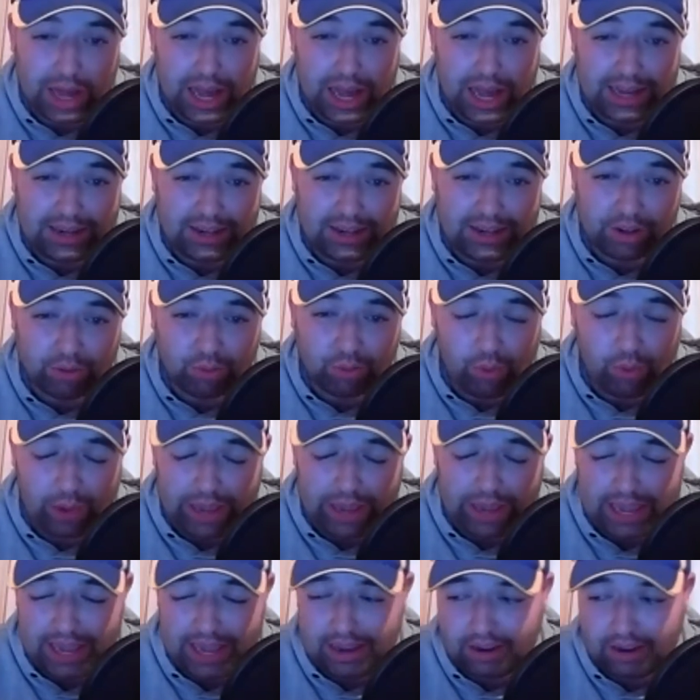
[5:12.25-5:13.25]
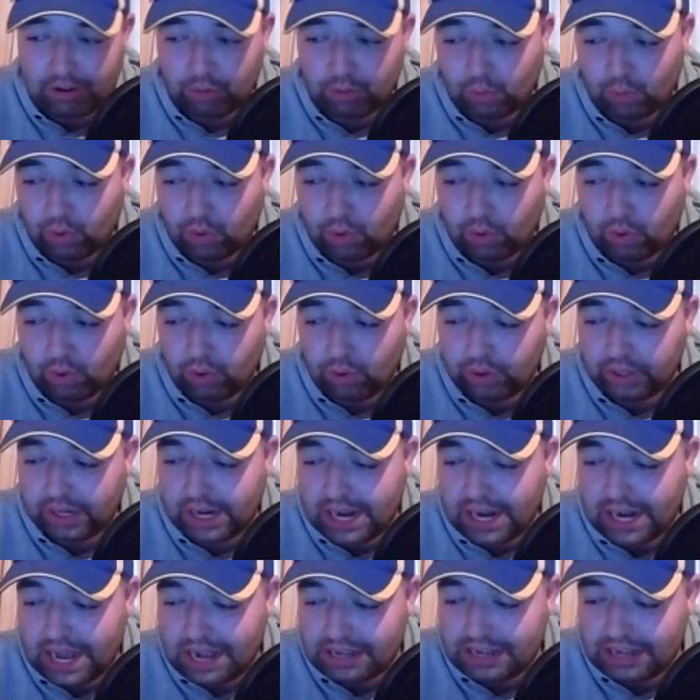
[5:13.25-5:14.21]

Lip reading: And the way it won the last